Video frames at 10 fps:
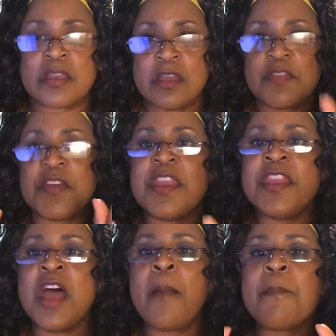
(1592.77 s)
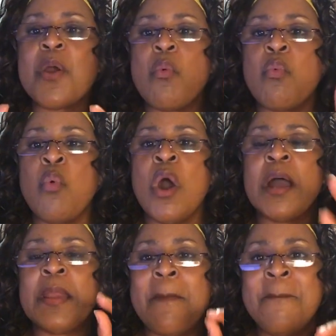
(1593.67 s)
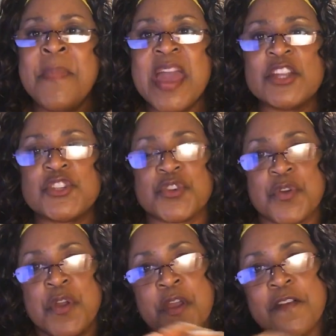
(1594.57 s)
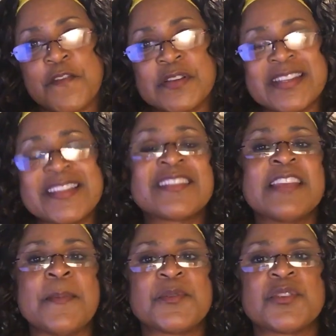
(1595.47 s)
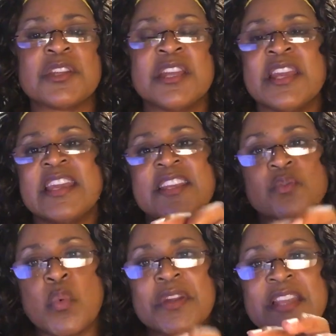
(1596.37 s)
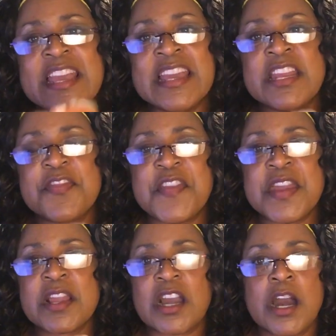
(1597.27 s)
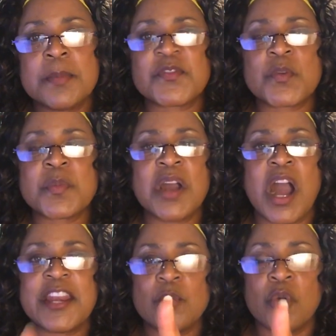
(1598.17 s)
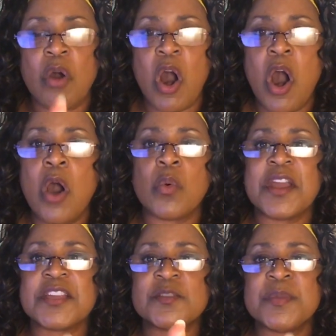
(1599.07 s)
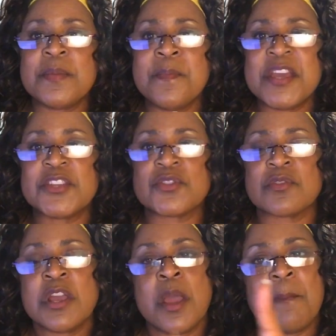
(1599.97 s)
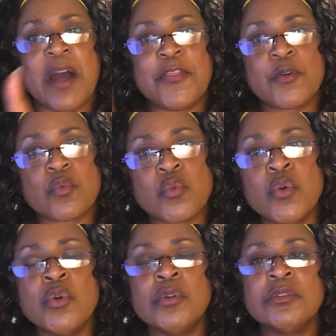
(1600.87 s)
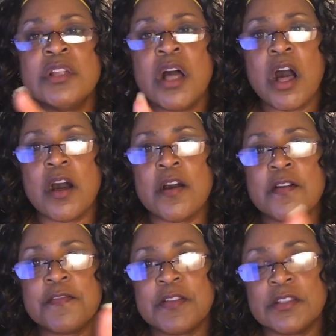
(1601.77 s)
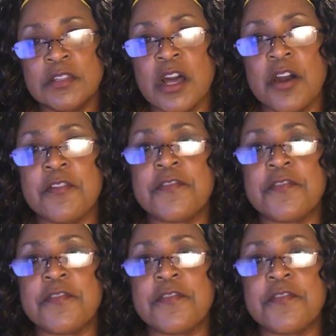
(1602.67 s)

The number one measure for deception is when anything comes from God, it will always be measured by the rule of love.